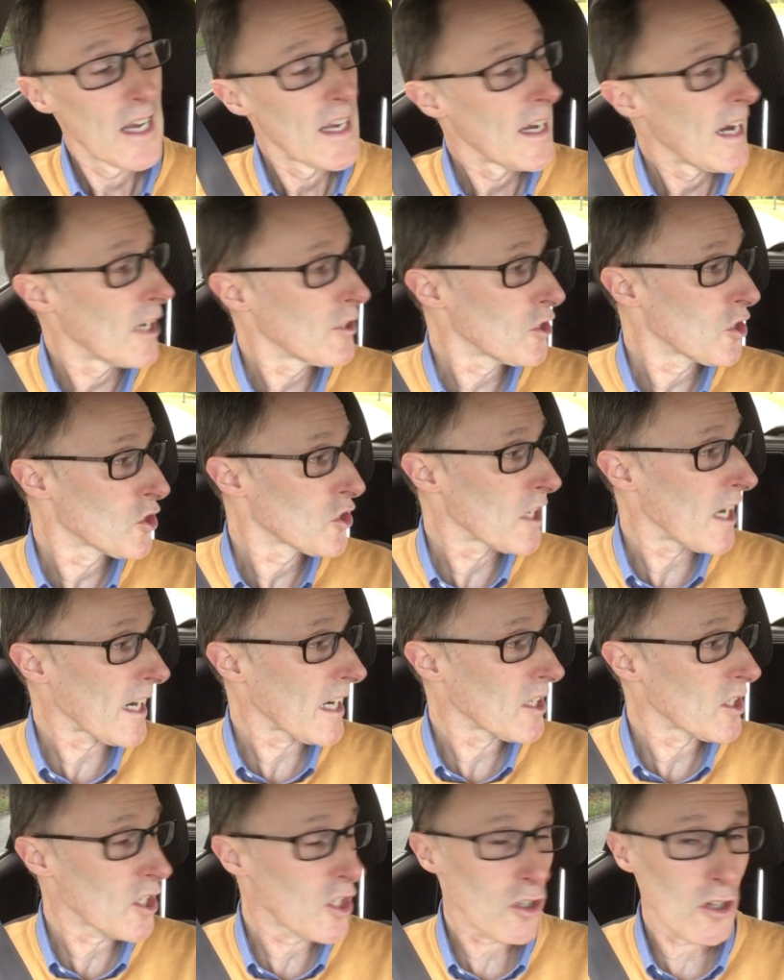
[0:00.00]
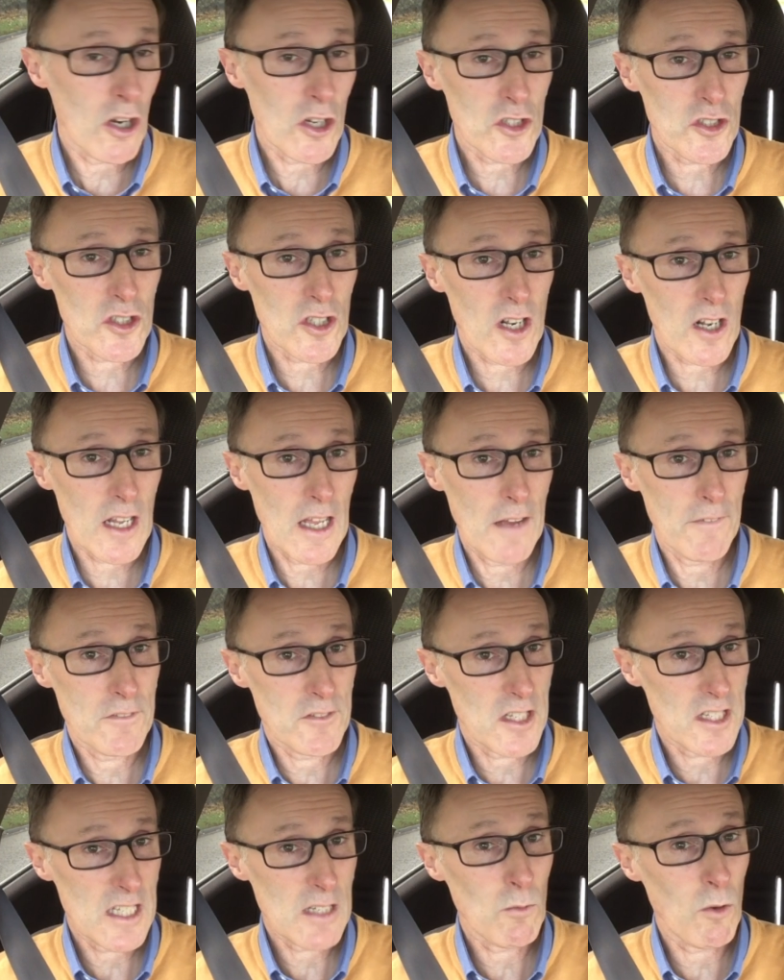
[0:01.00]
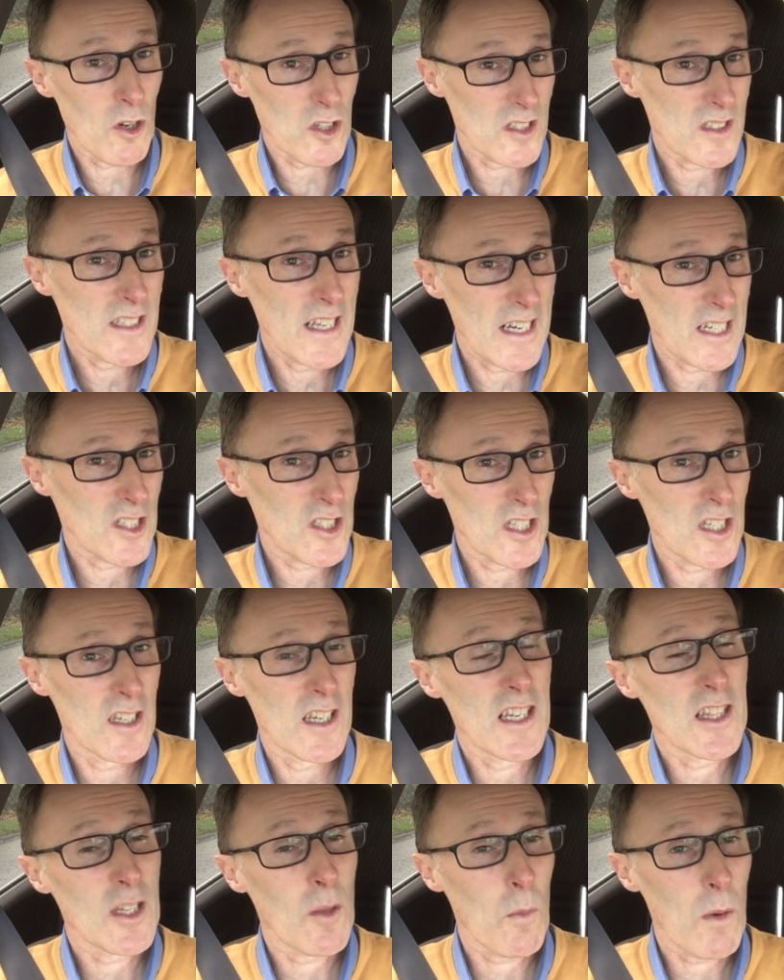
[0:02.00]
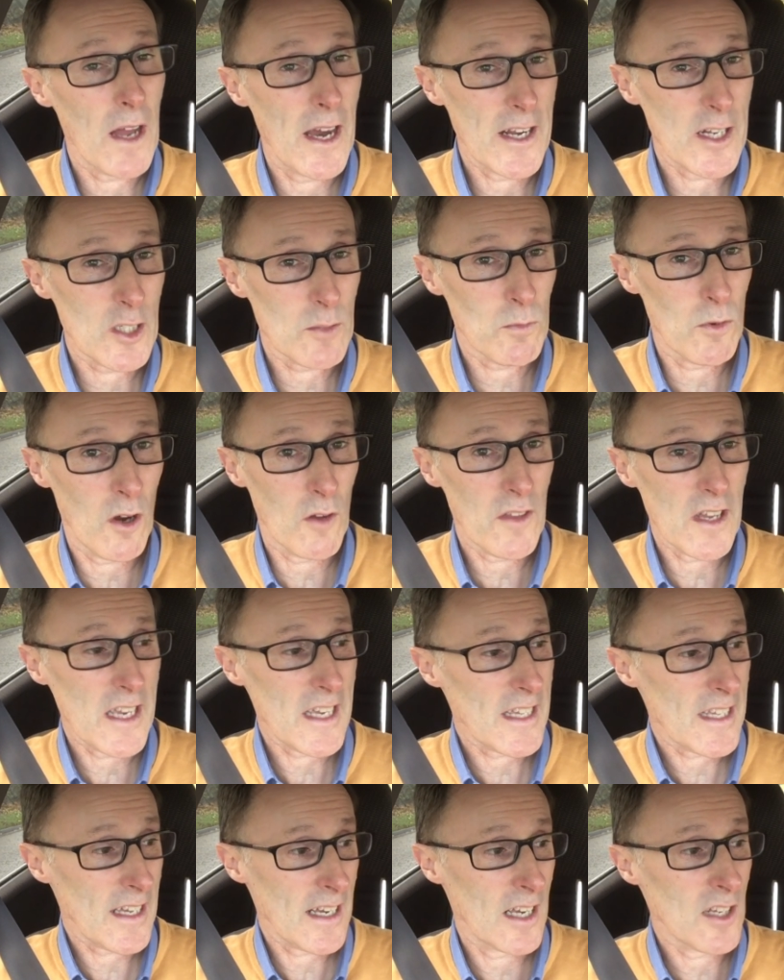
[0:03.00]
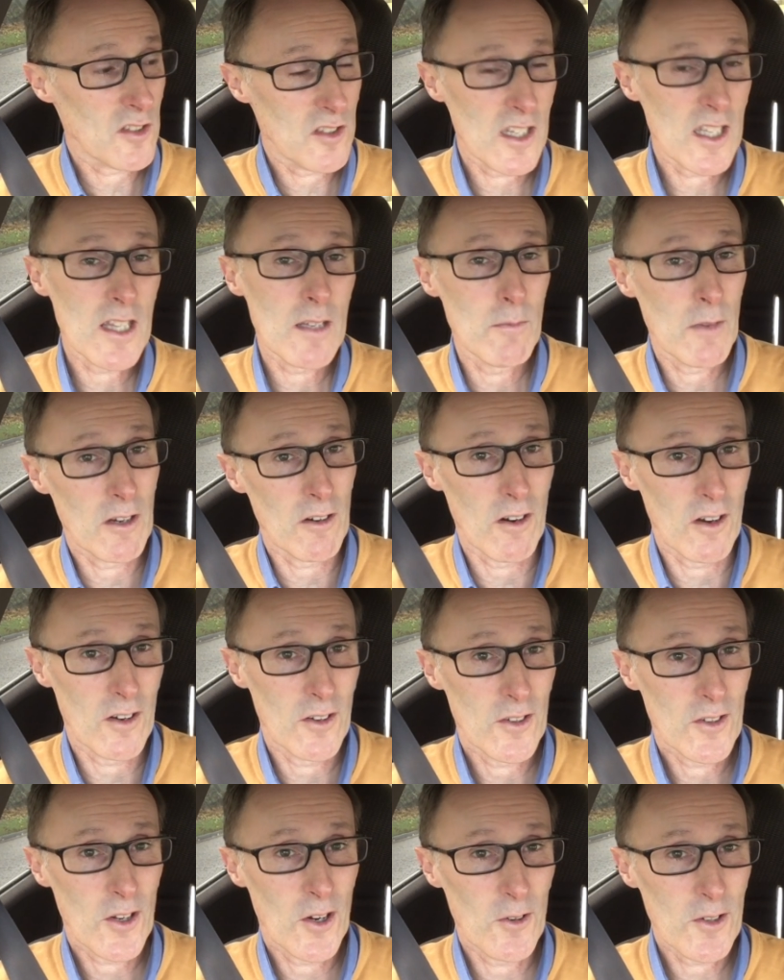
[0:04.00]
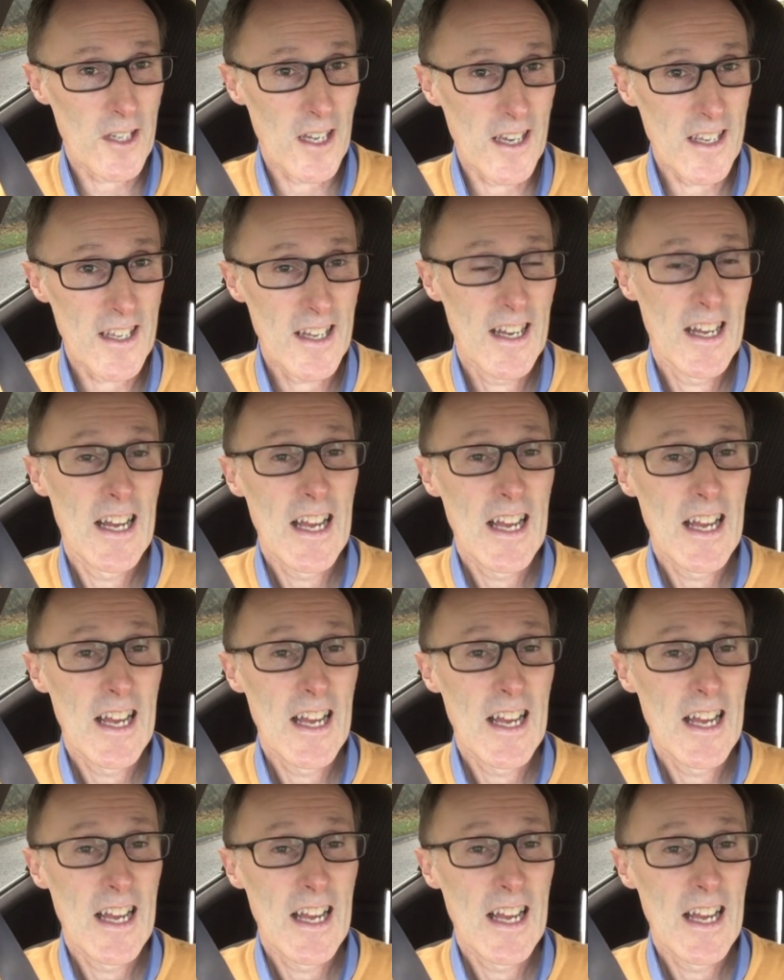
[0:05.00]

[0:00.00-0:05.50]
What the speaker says: and just checking across to the left to see what's next to you in the blind spot that you can't see in the mirror. Okay,